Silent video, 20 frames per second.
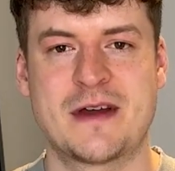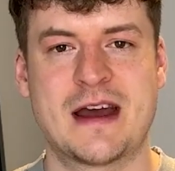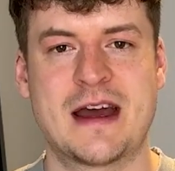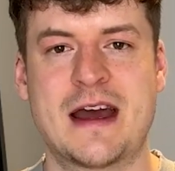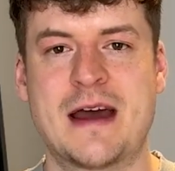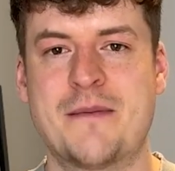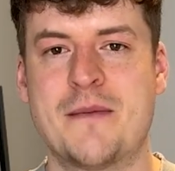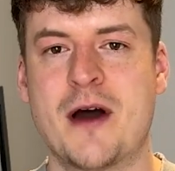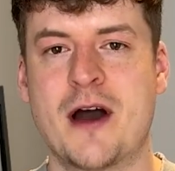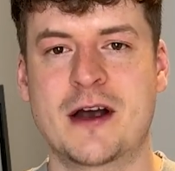
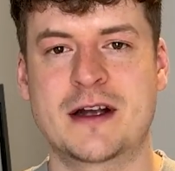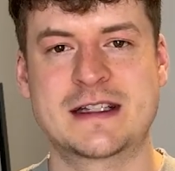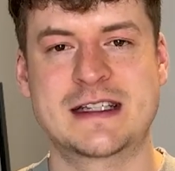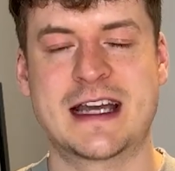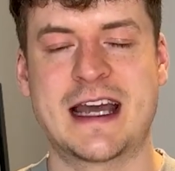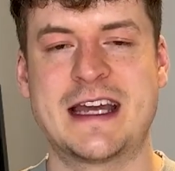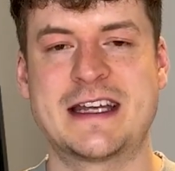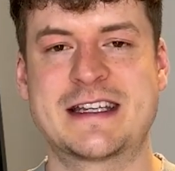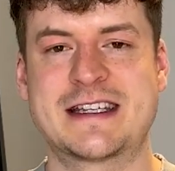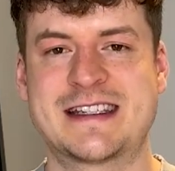a
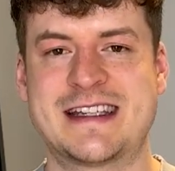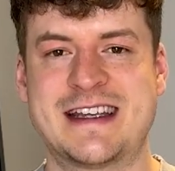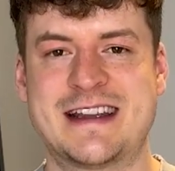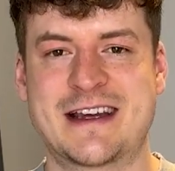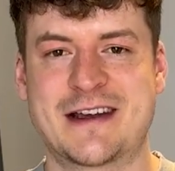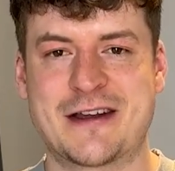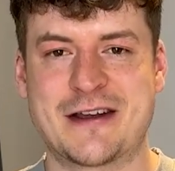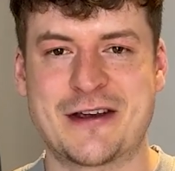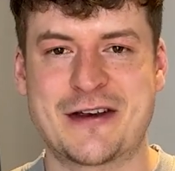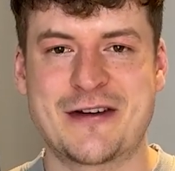marketing agency
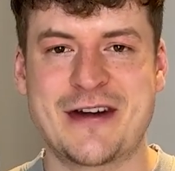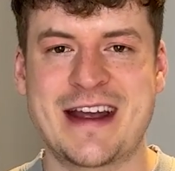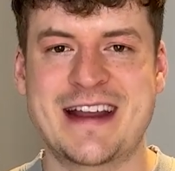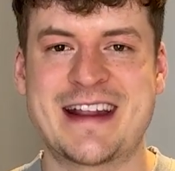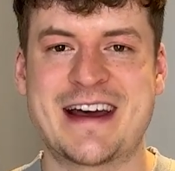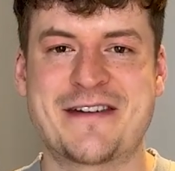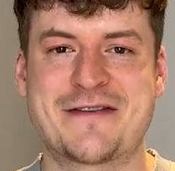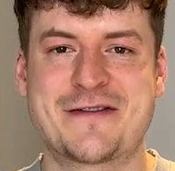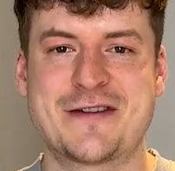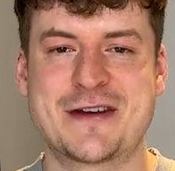that can create
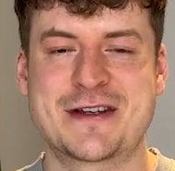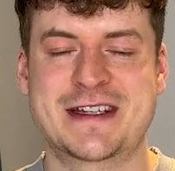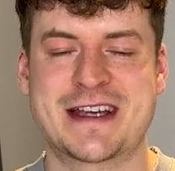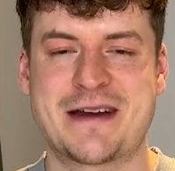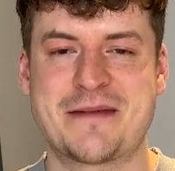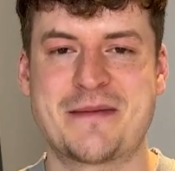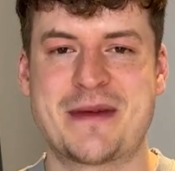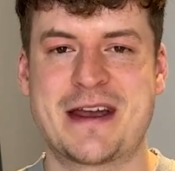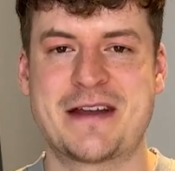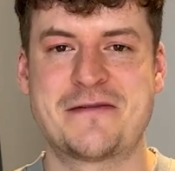that first
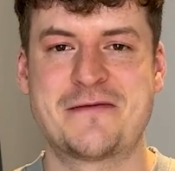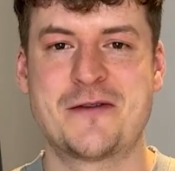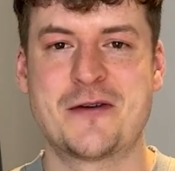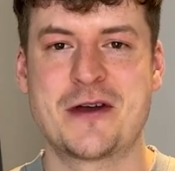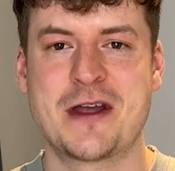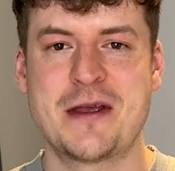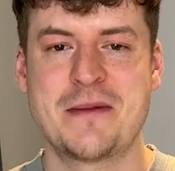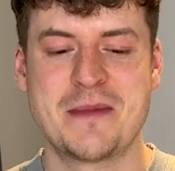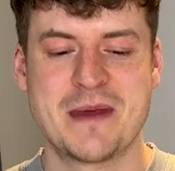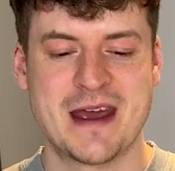campaign
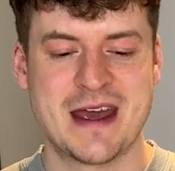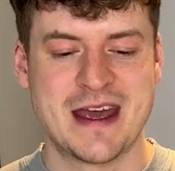for you.